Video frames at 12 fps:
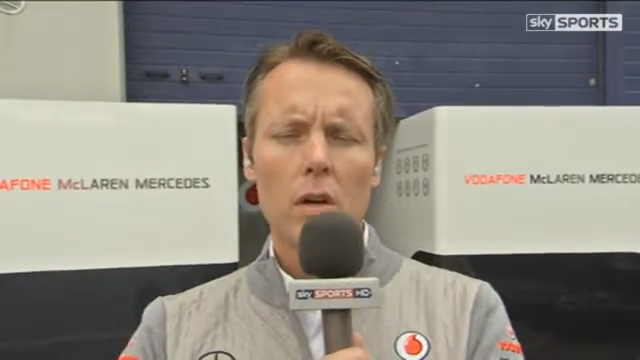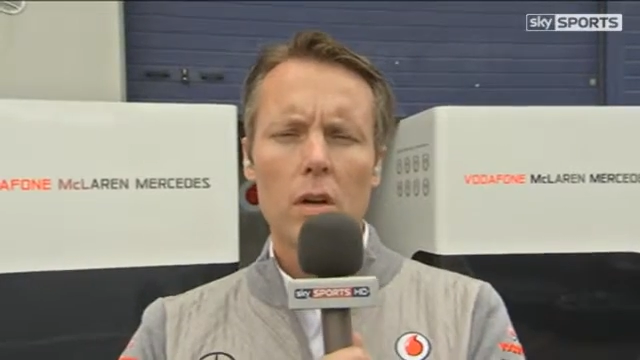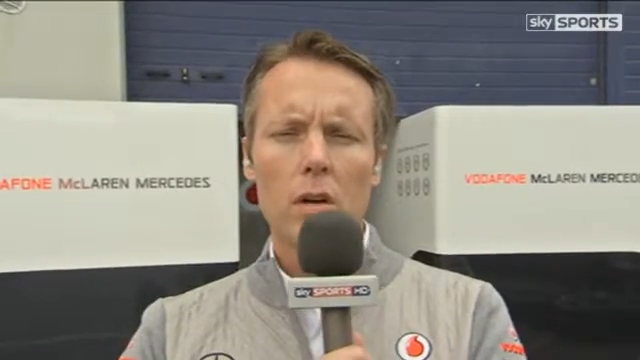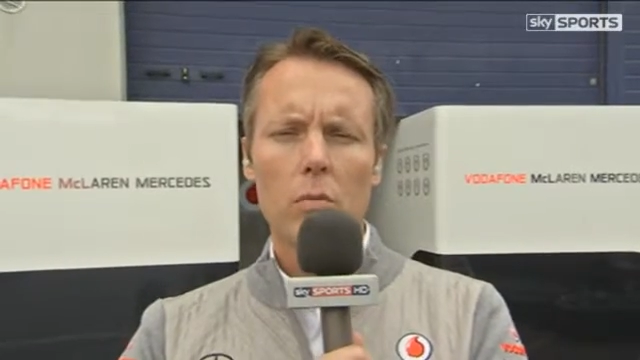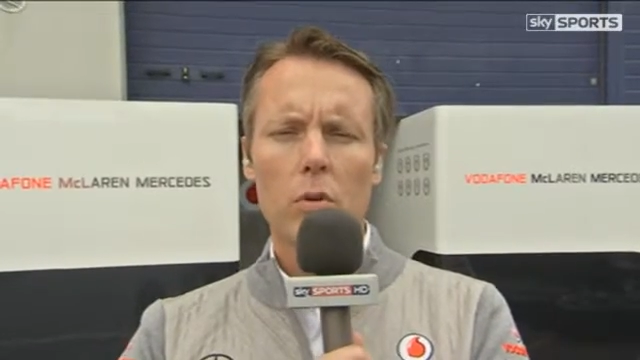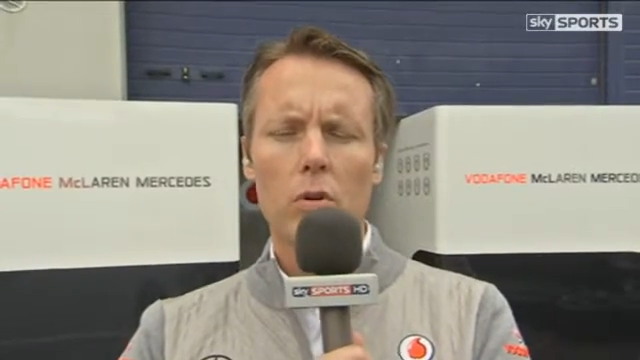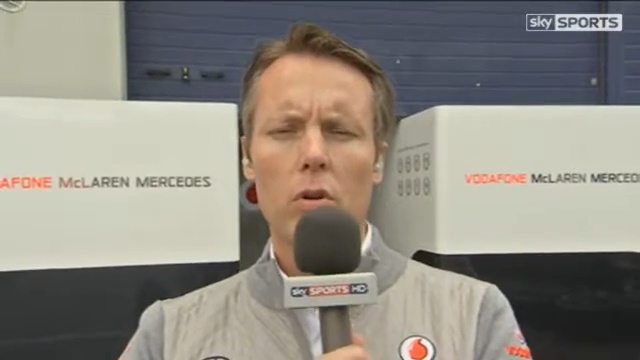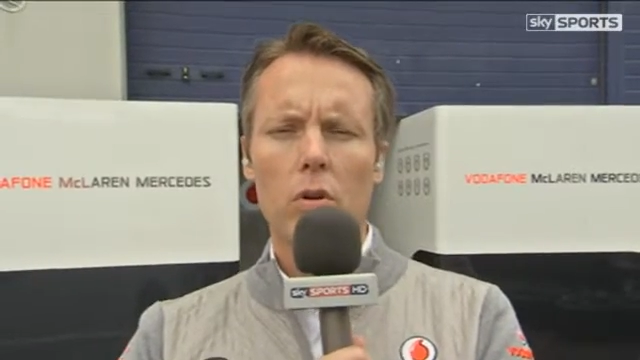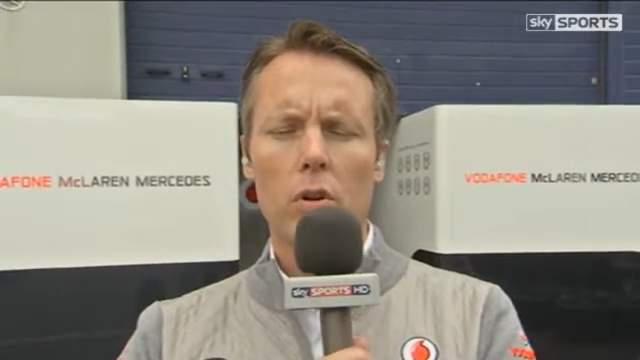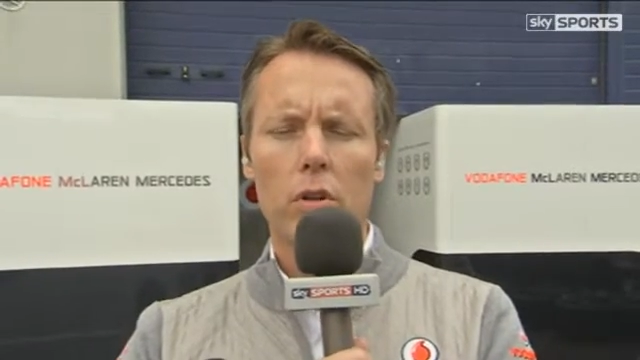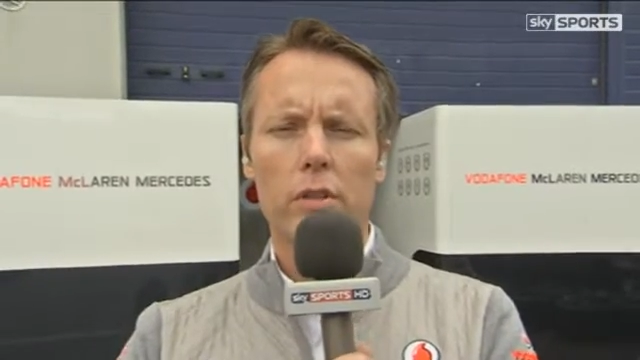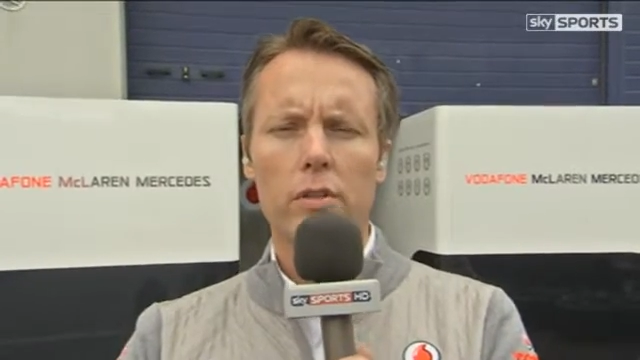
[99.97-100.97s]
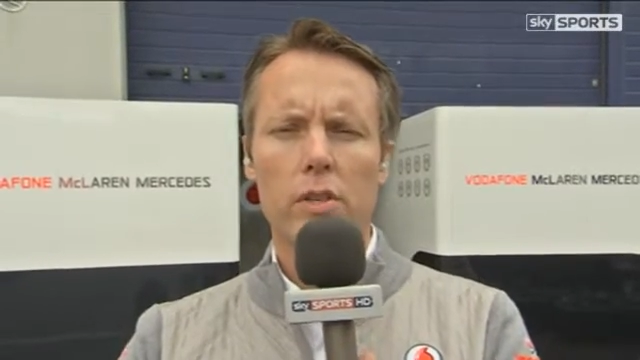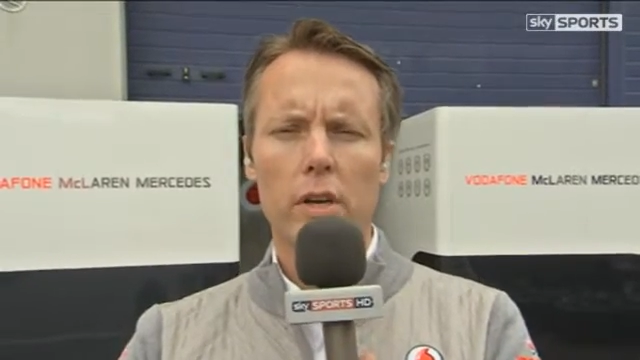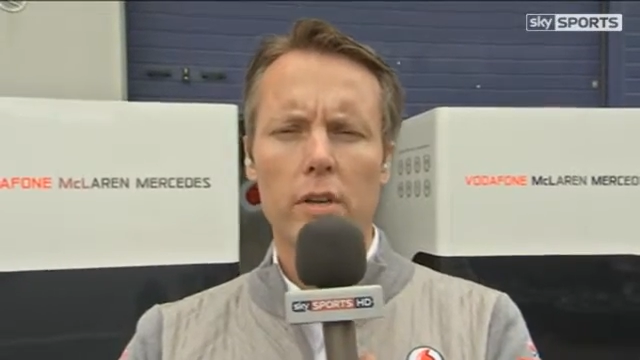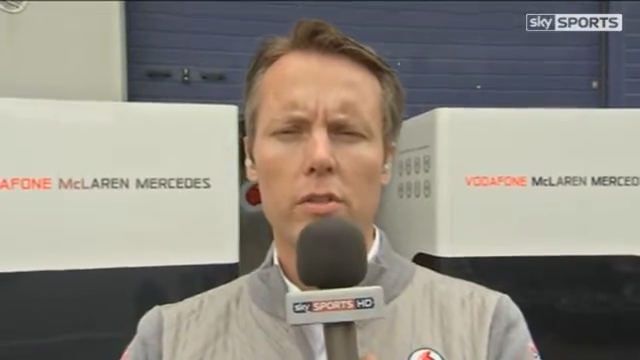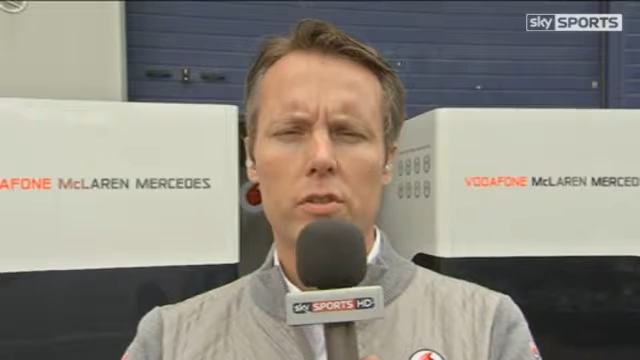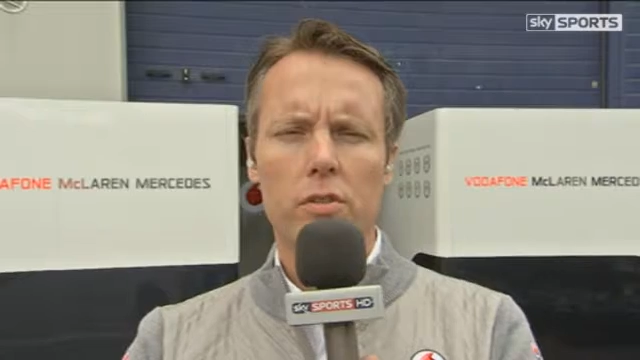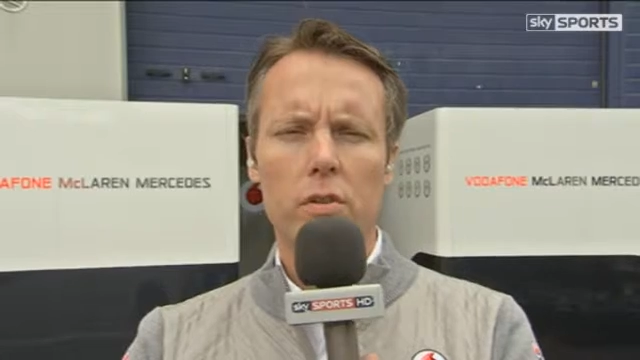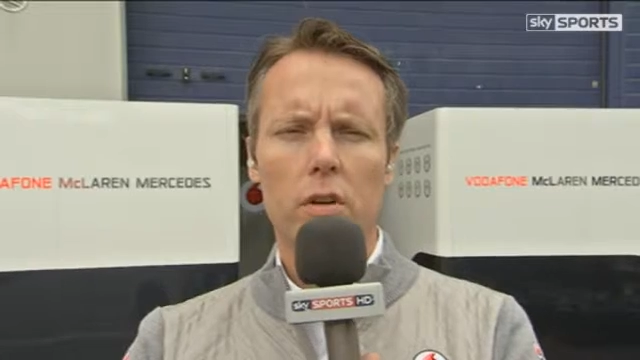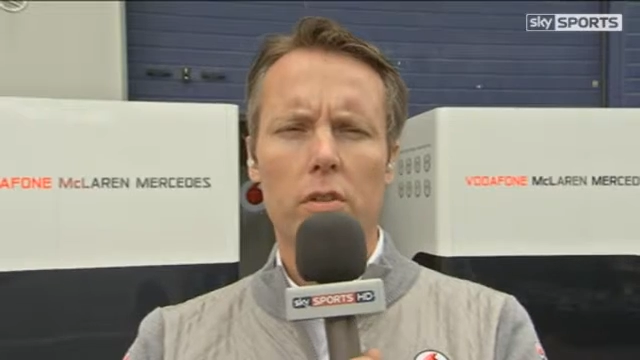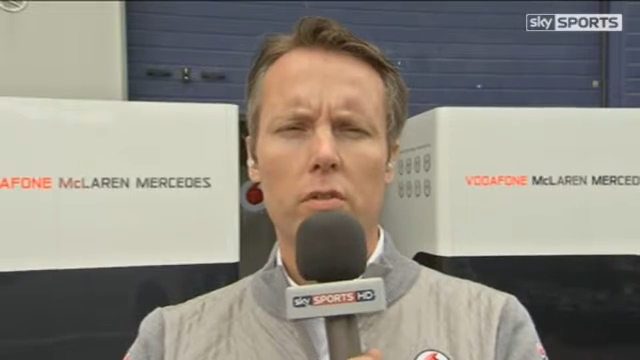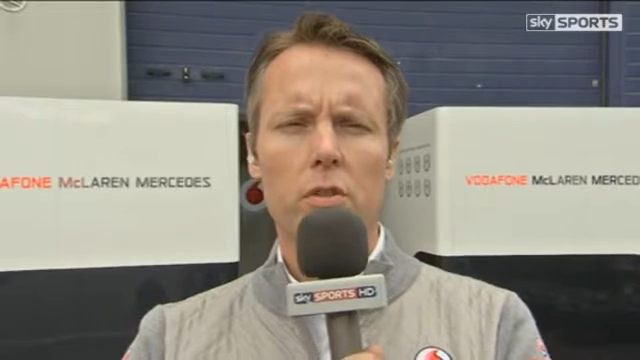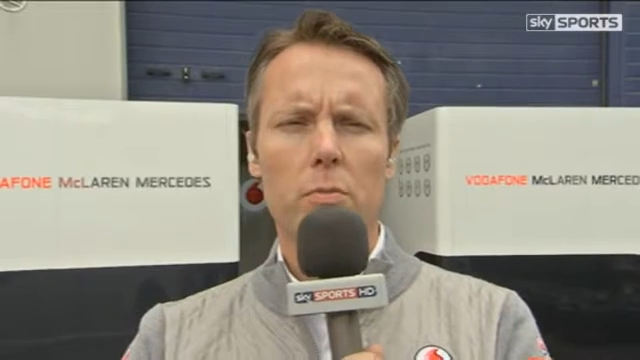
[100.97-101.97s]
Well, all I can say is
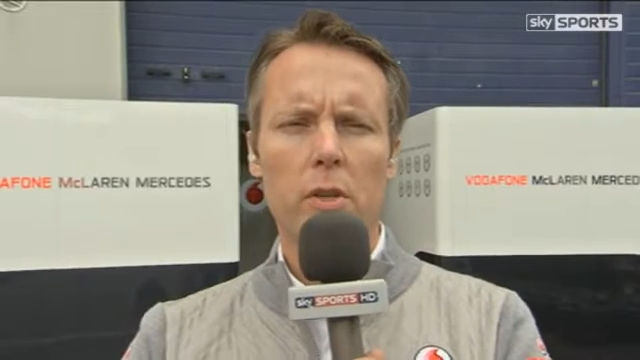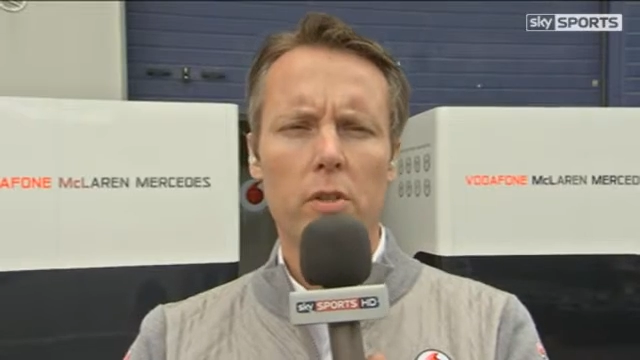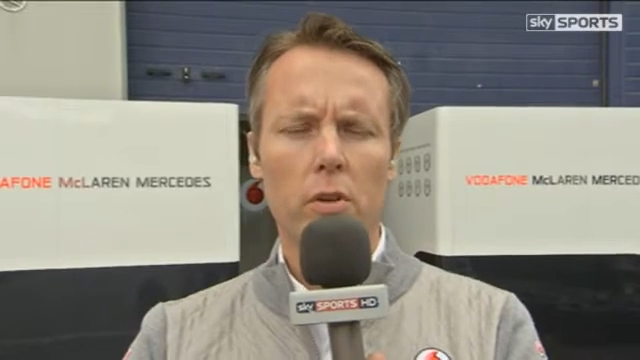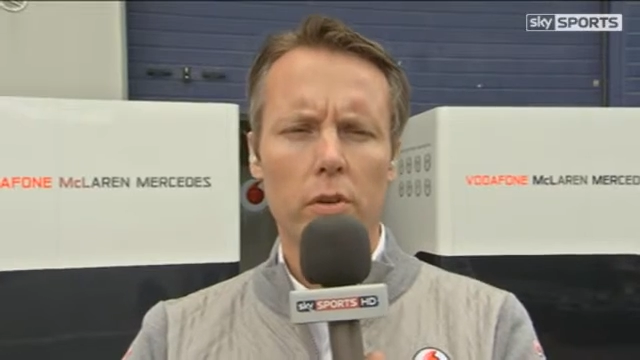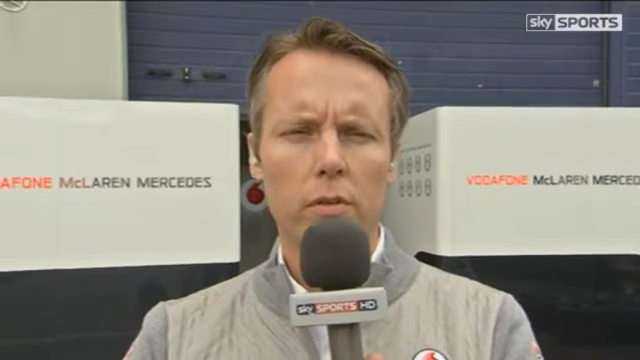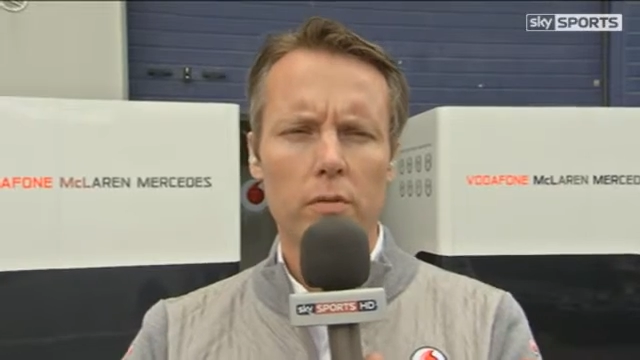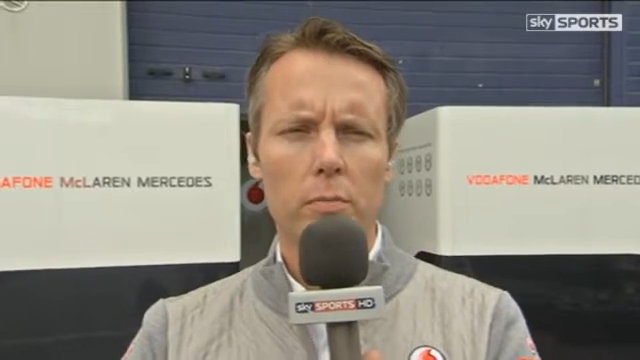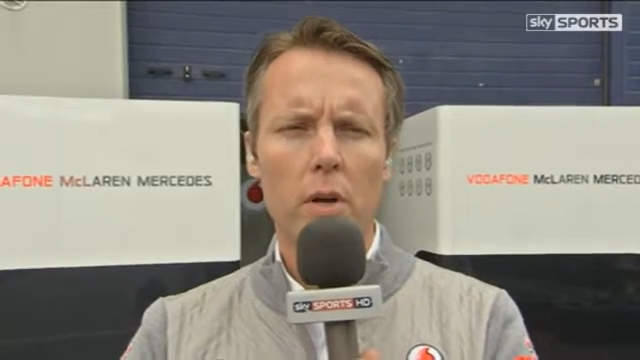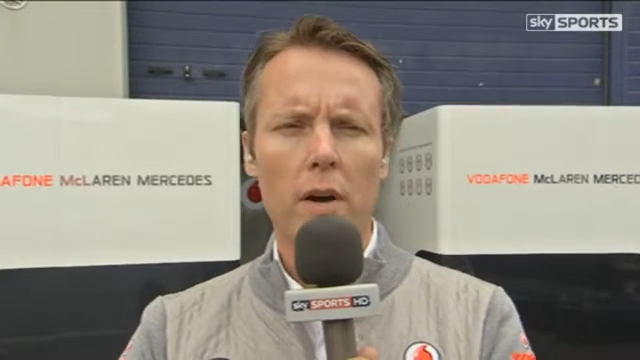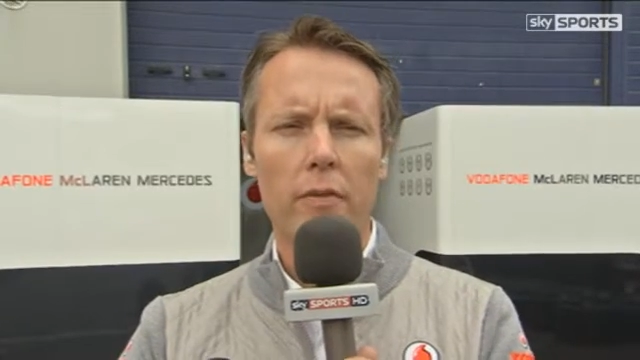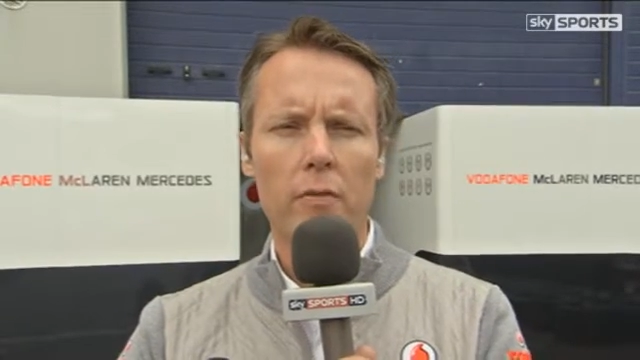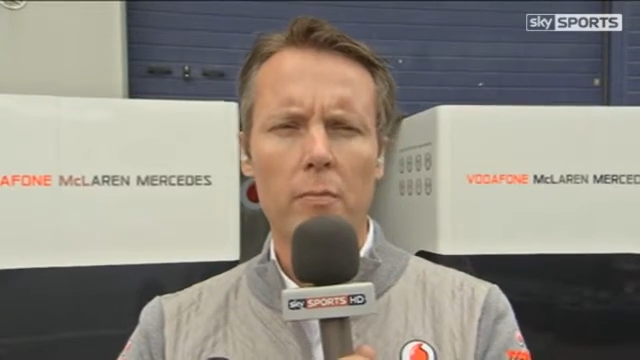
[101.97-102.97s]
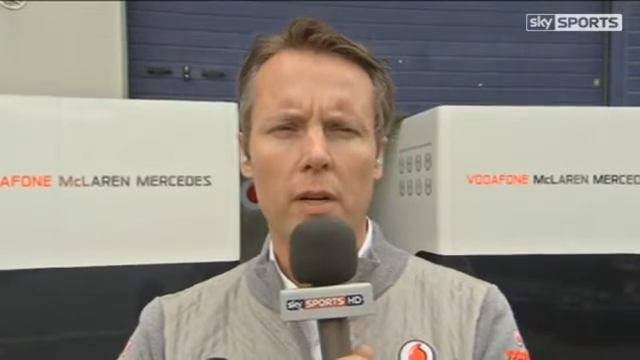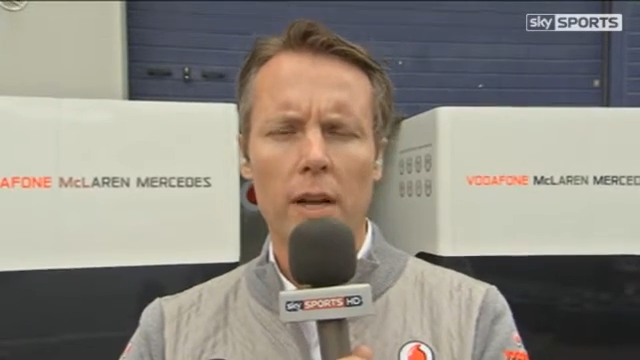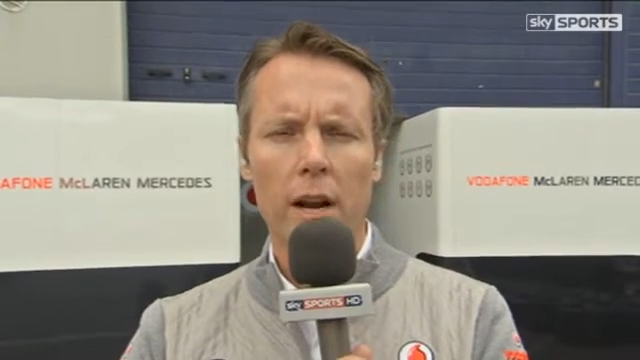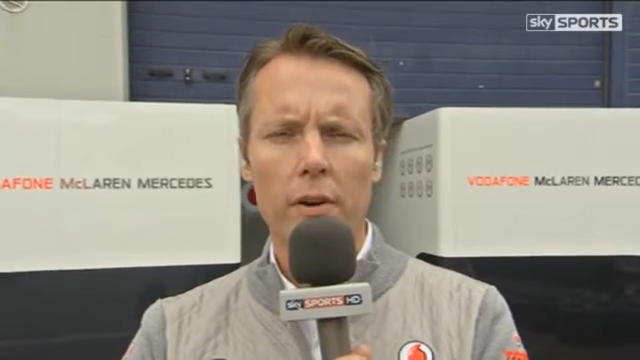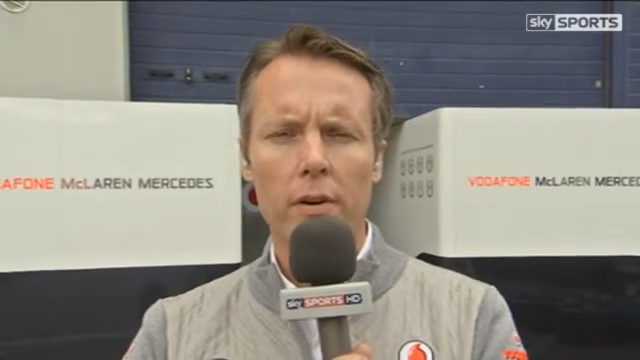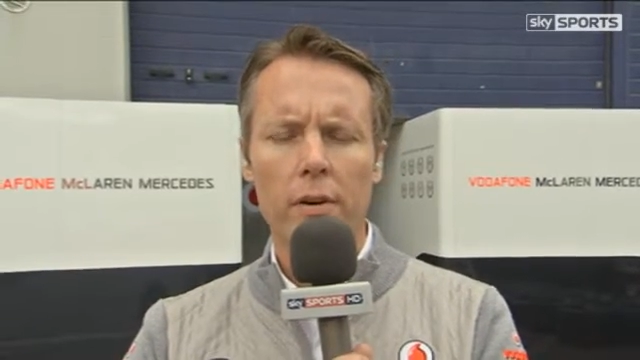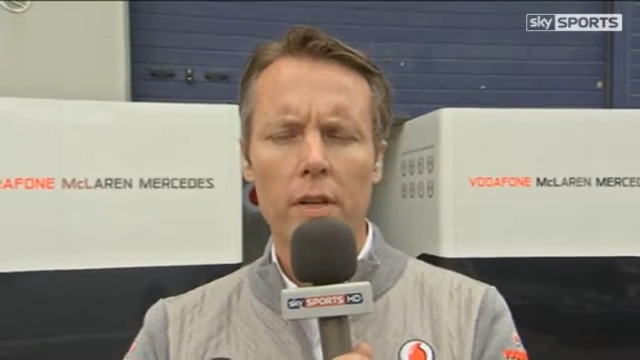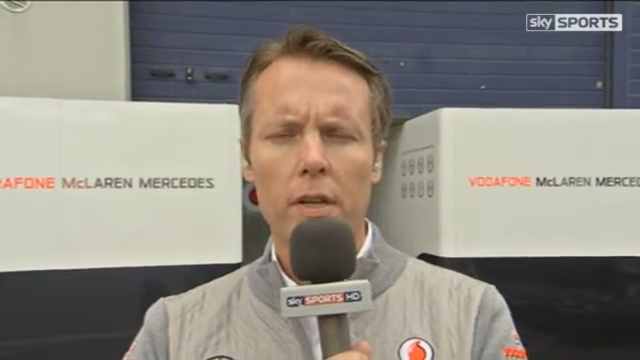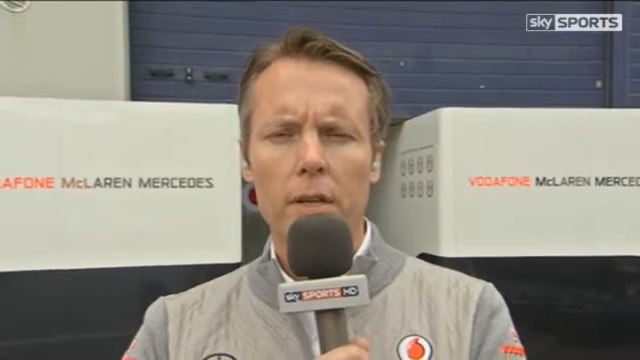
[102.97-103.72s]
I can speak on behalf of McLaren.